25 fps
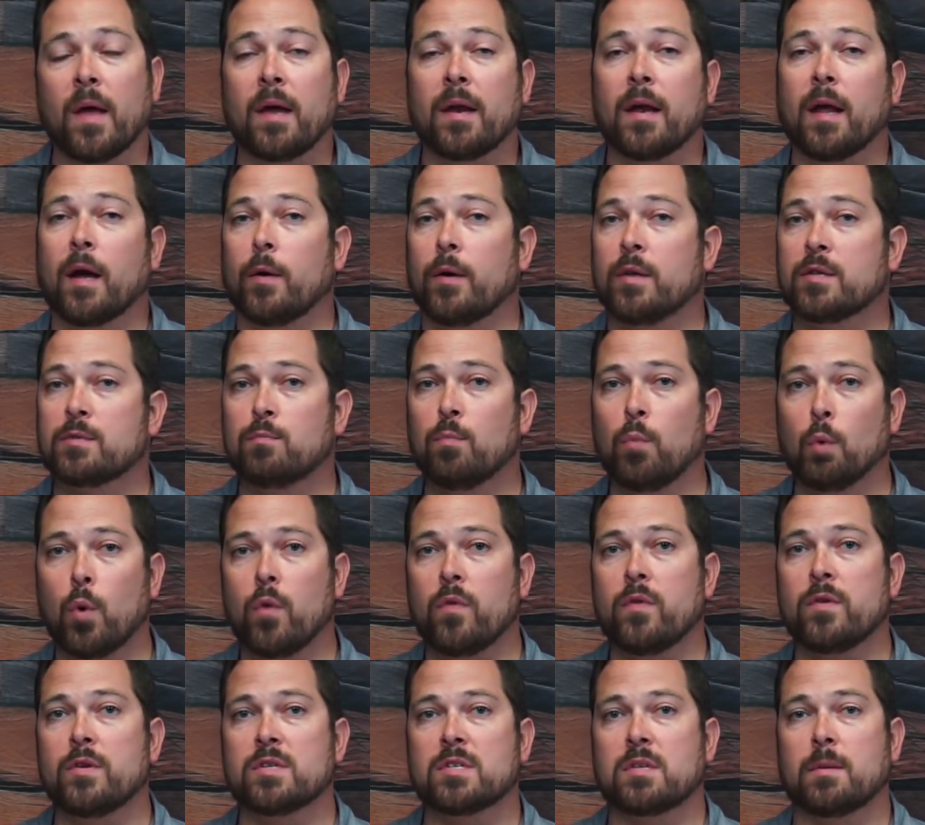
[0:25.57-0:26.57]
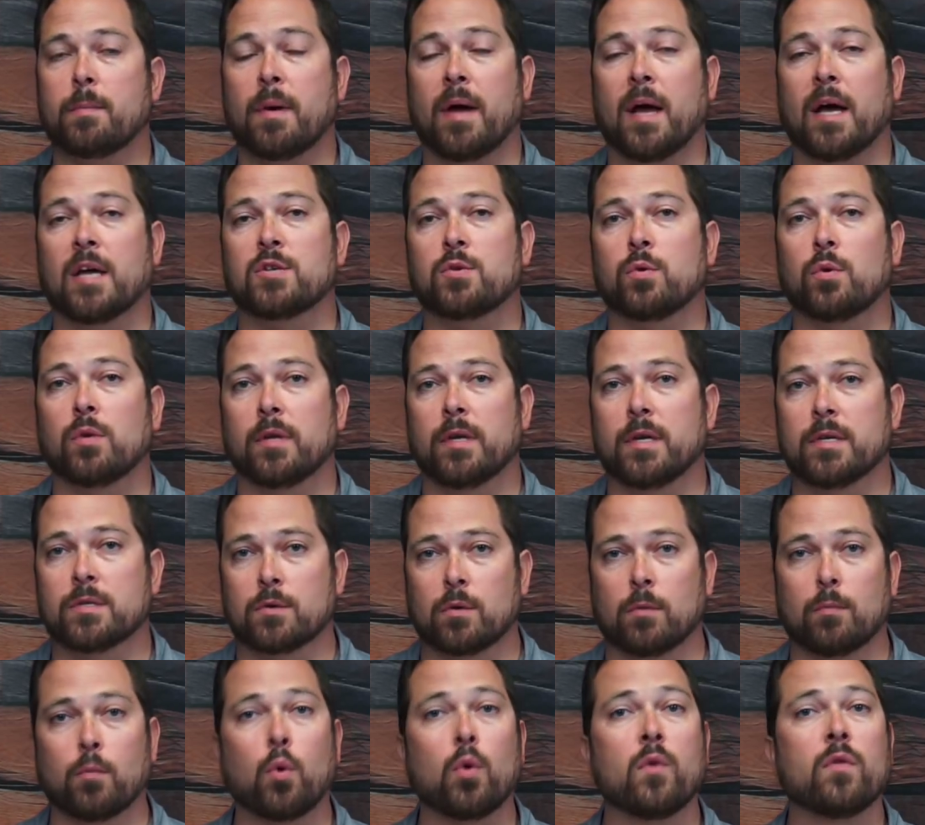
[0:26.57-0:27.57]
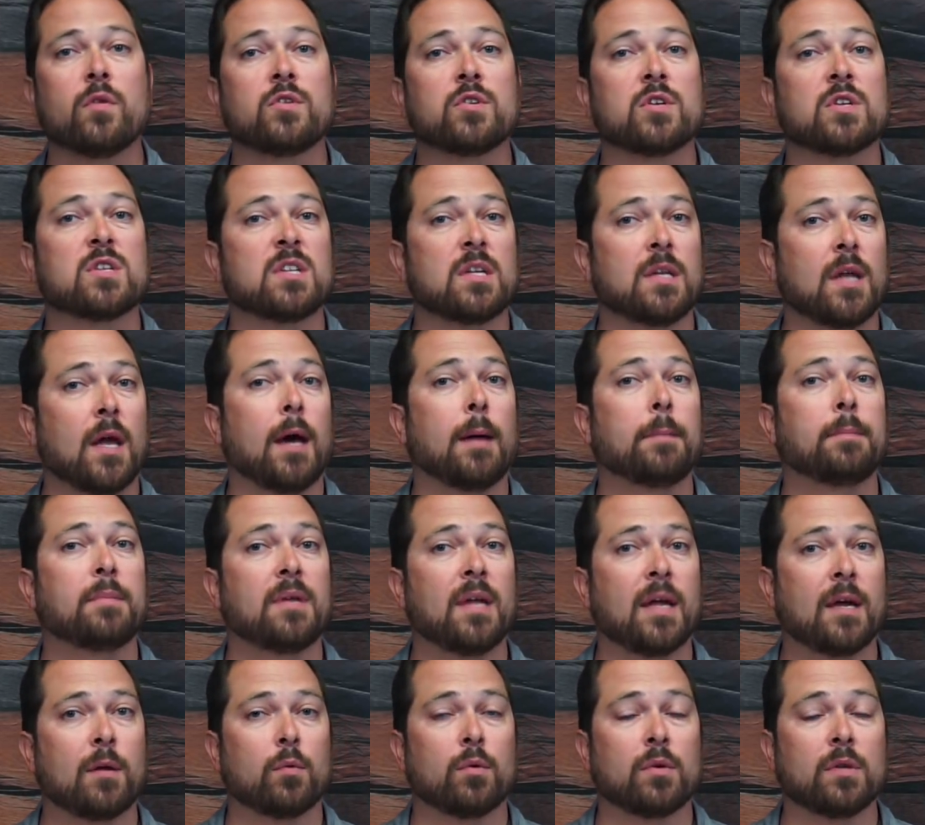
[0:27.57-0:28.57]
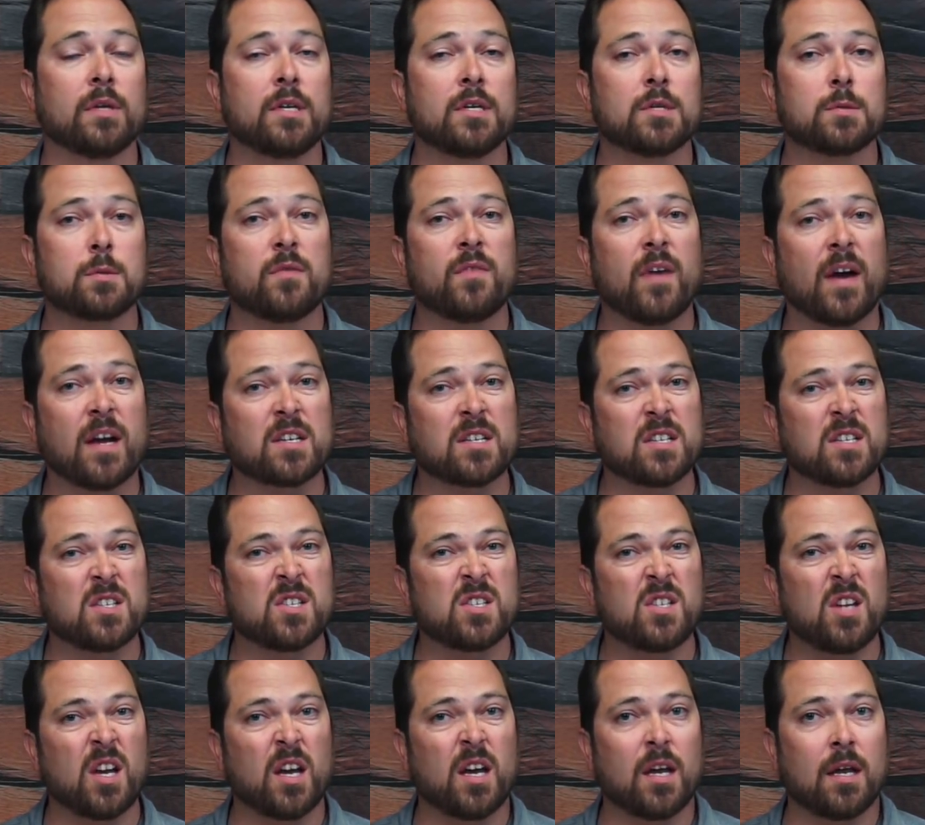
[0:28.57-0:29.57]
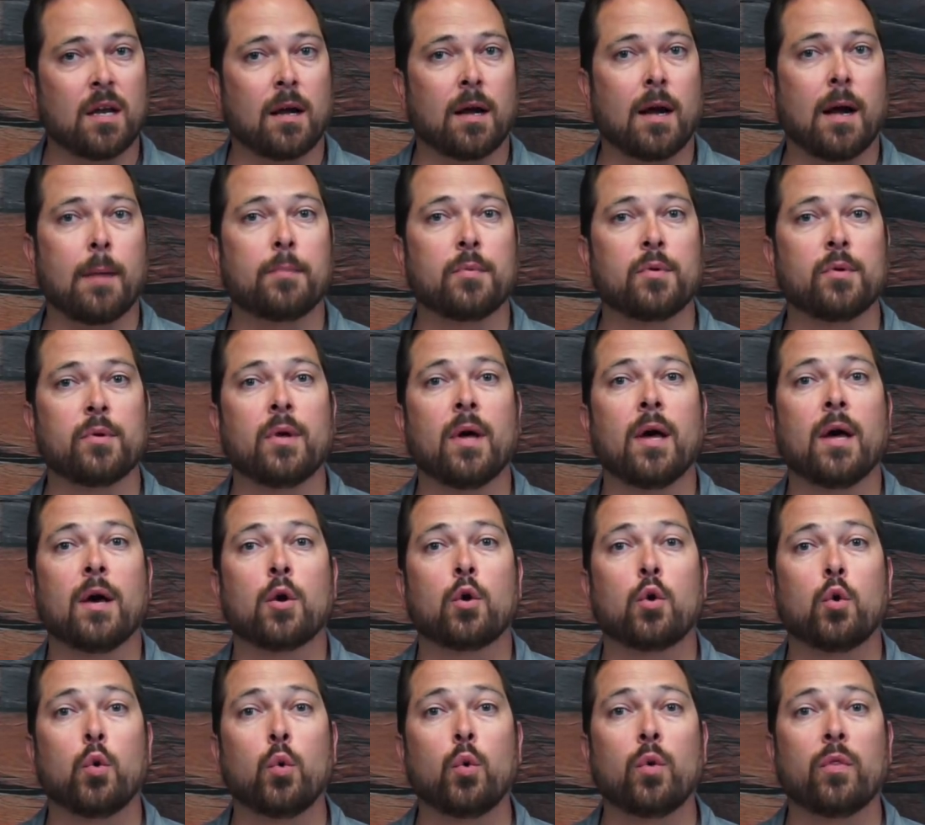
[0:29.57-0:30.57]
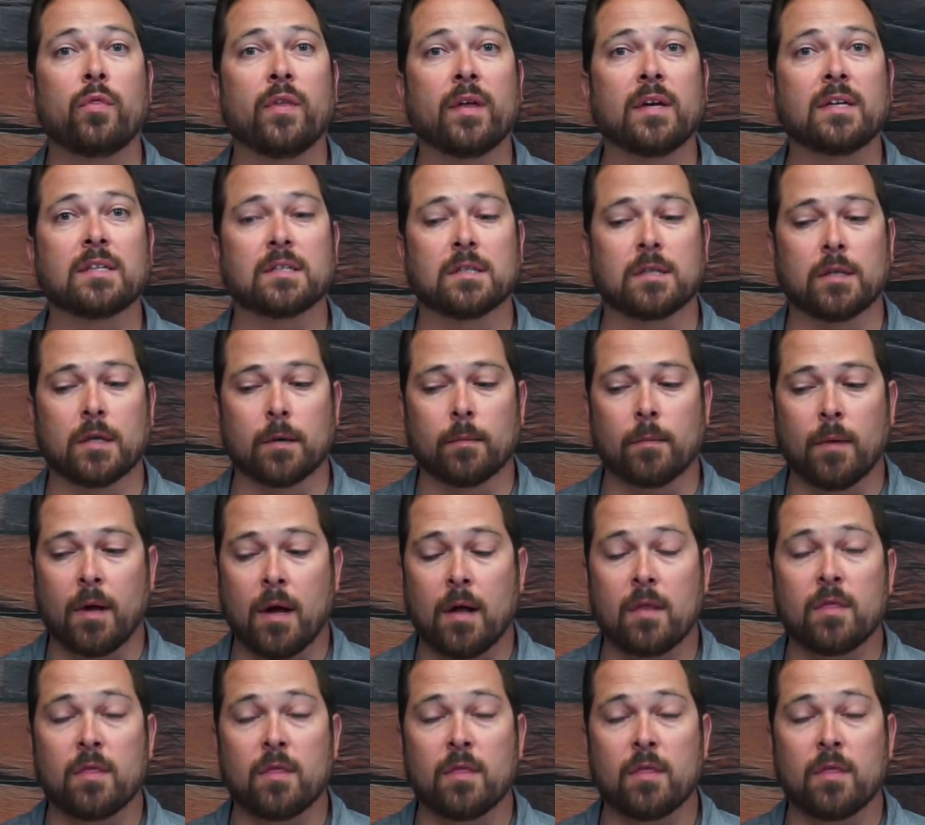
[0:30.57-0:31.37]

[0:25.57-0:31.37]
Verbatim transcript: Now, it's more than just a patch release or more than just an update release. We've actually snuck in a couple cool things in here.